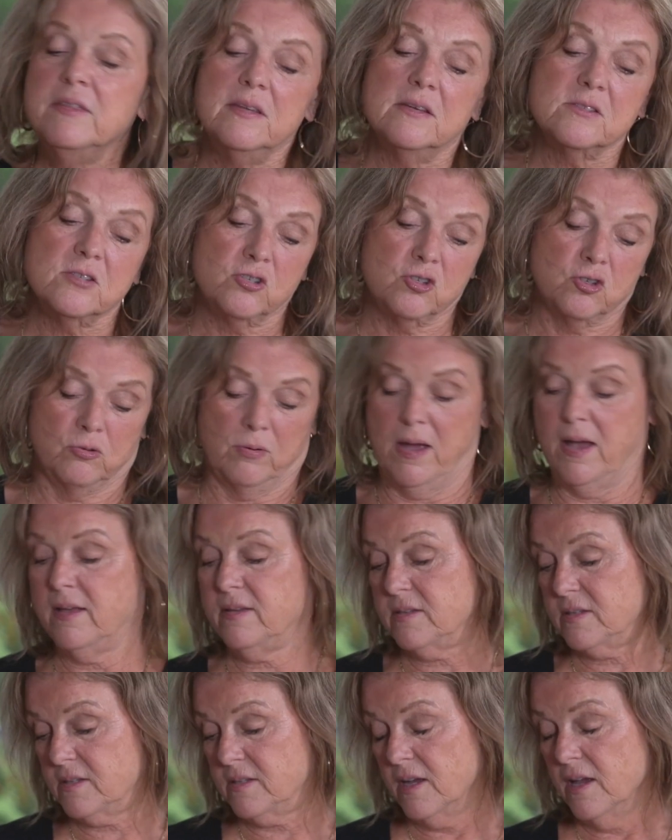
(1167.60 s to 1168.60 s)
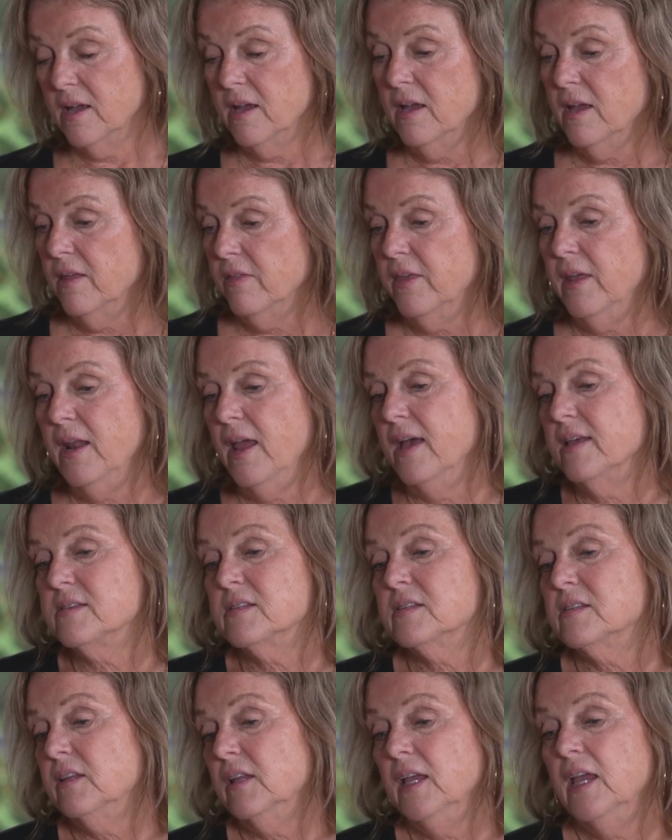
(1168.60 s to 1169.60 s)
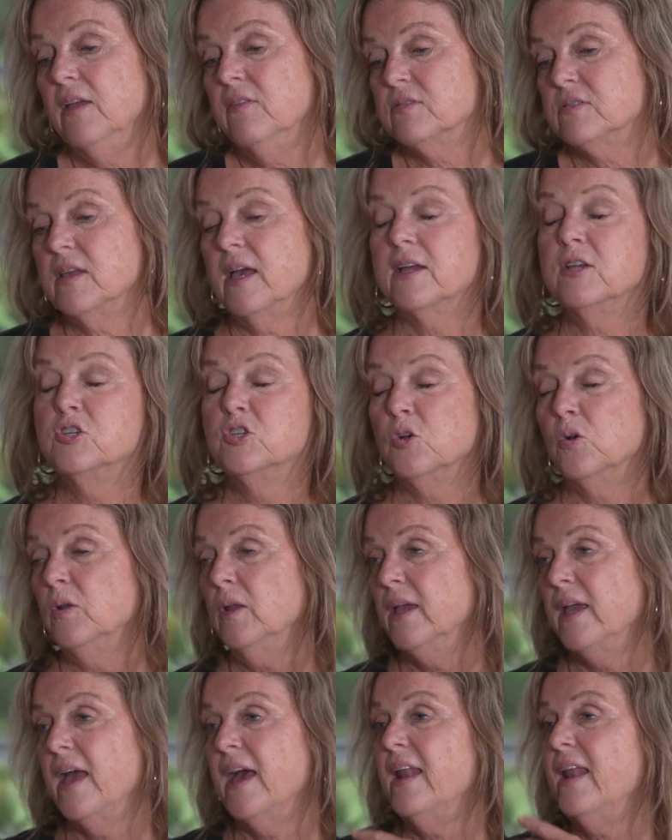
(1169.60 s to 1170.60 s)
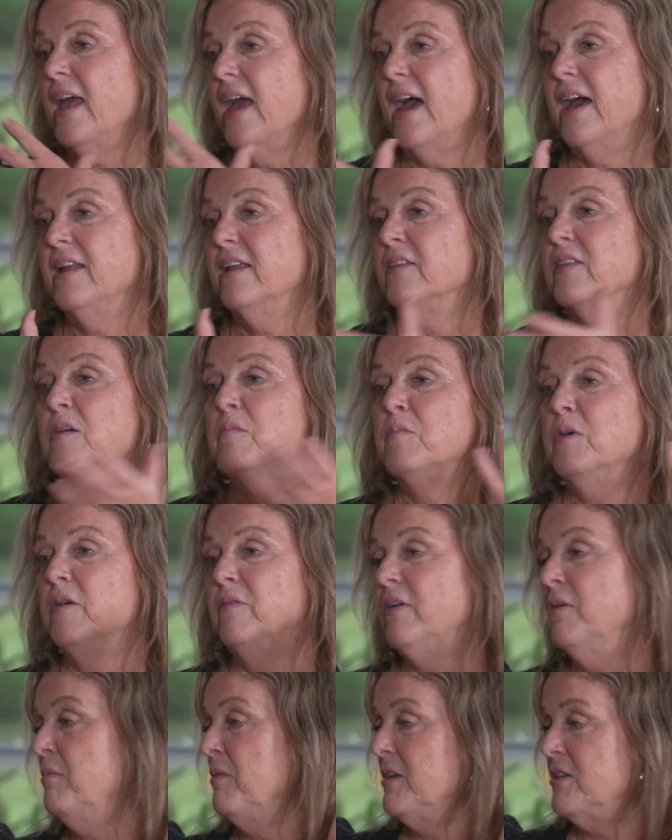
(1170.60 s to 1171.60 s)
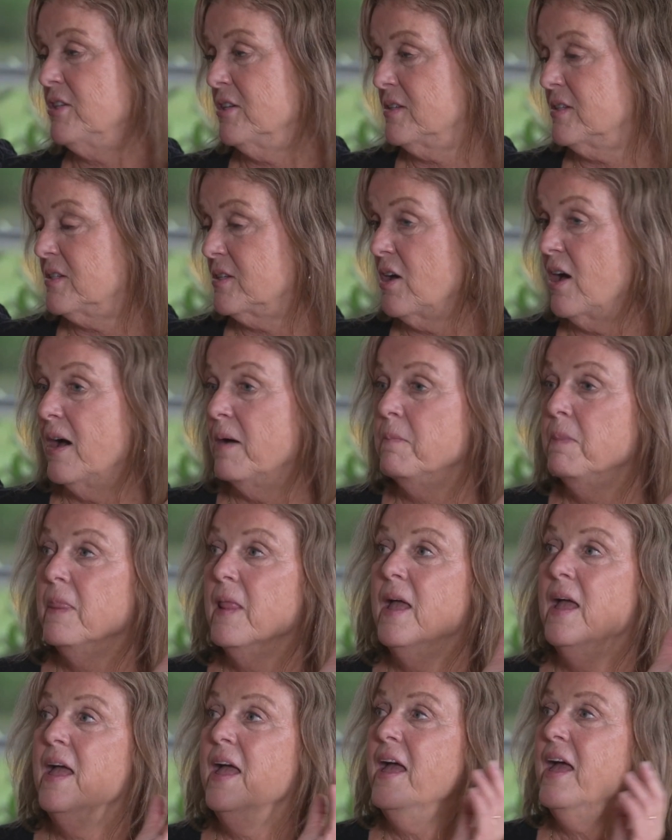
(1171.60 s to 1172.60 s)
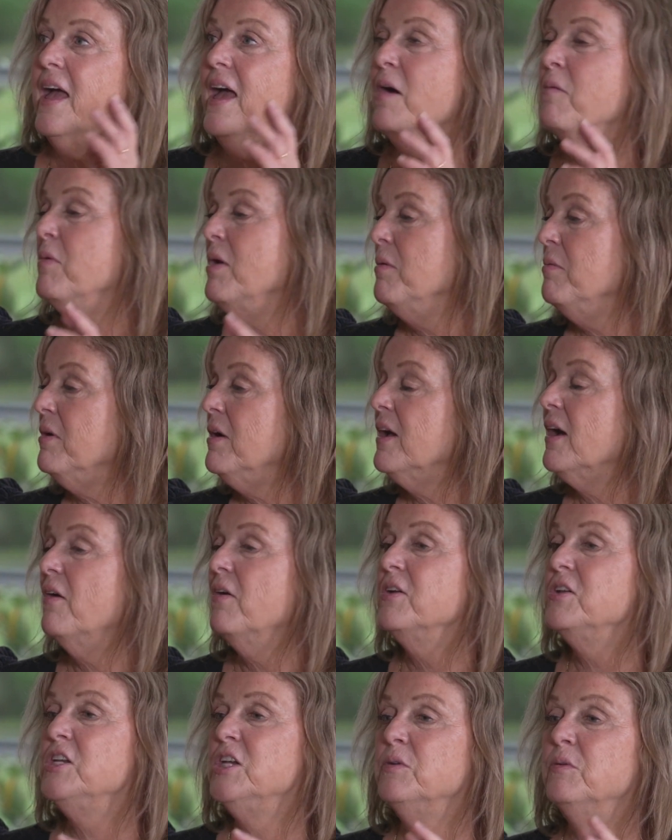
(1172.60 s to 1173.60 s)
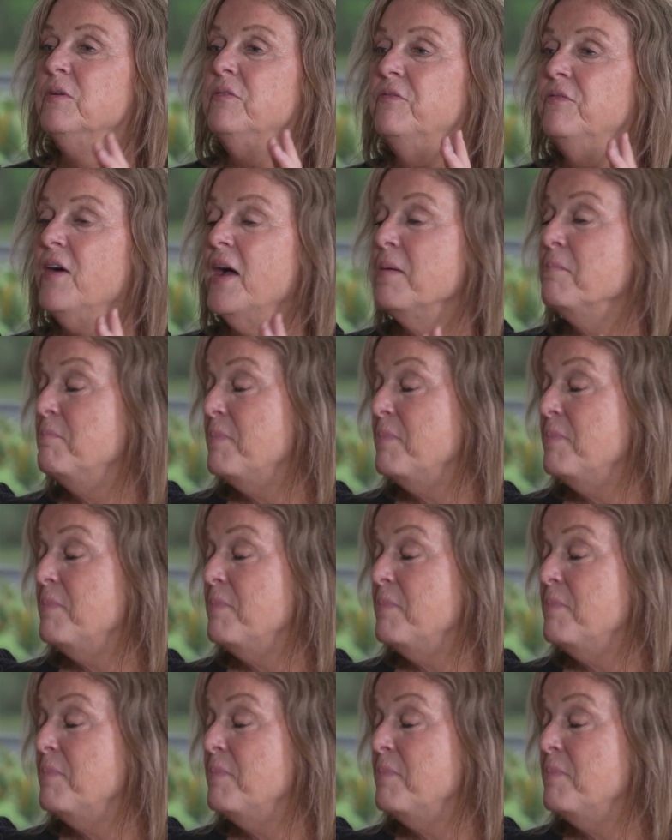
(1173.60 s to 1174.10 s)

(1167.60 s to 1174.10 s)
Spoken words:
this dress that has sleeves like Juliet had in the movie we just saw. And we would go and you would find